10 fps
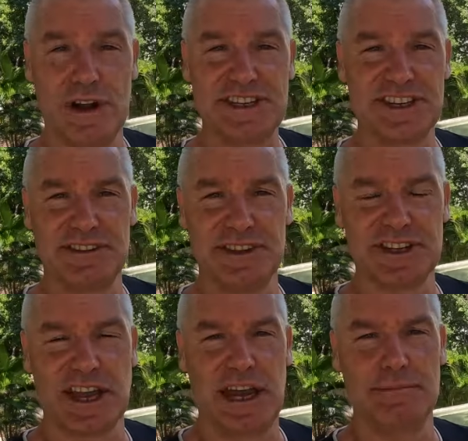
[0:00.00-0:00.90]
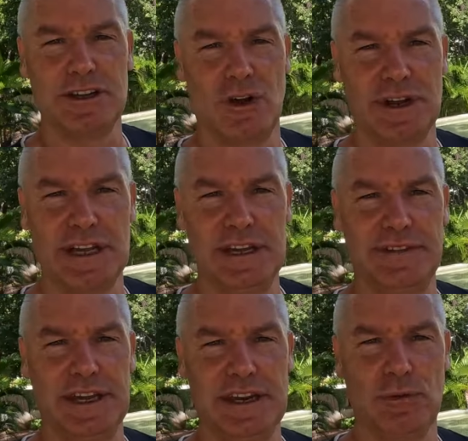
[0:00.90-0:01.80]
do I see this game going
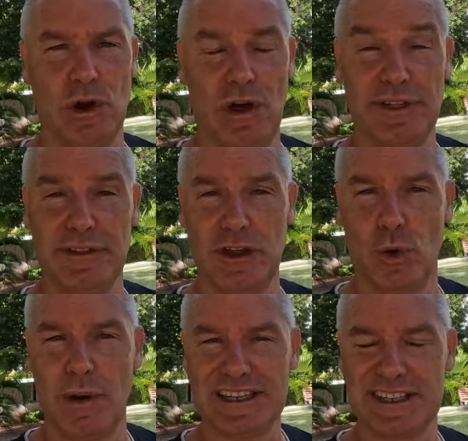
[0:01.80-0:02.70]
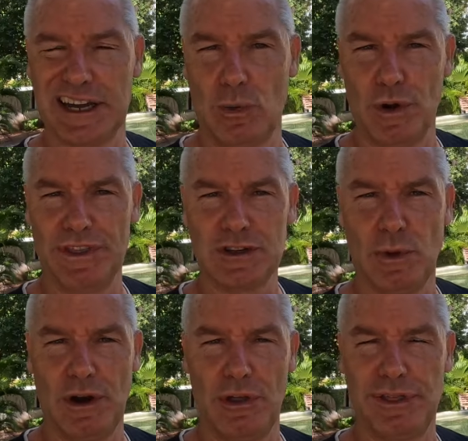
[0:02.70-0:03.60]
in the end? Well, I think the All Blacks are going to win this
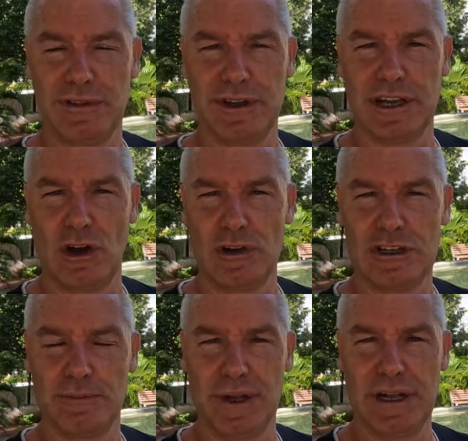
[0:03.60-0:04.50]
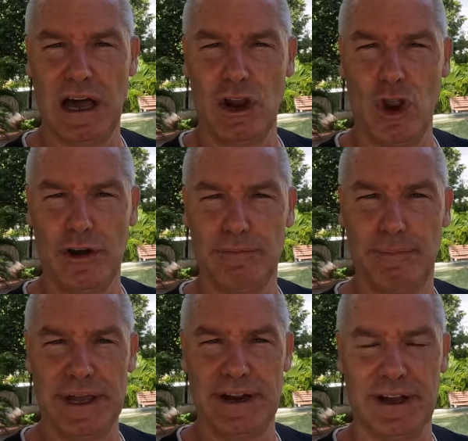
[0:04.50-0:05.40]
one. I think they're going to be a lot
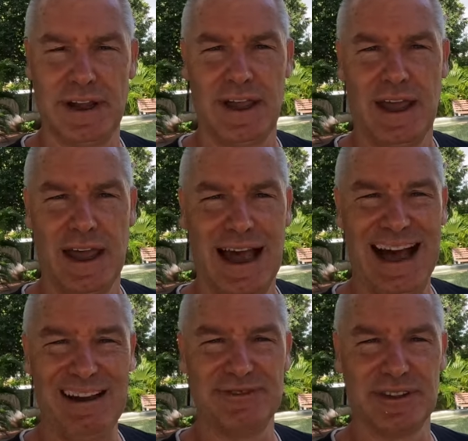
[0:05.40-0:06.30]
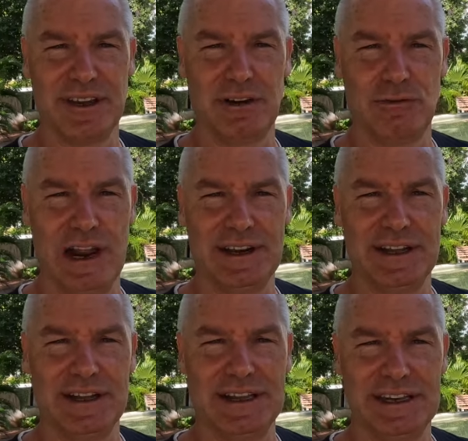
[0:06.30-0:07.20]
better after their
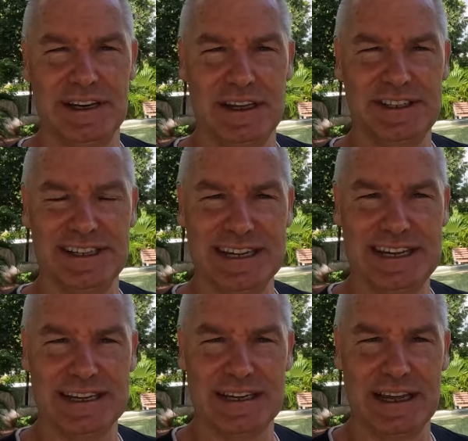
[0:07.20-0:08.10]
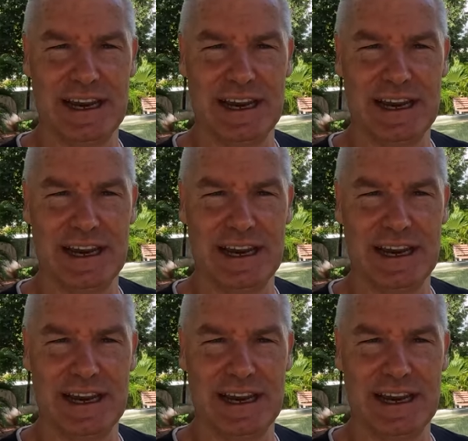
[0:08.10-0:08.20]
run in Dunedin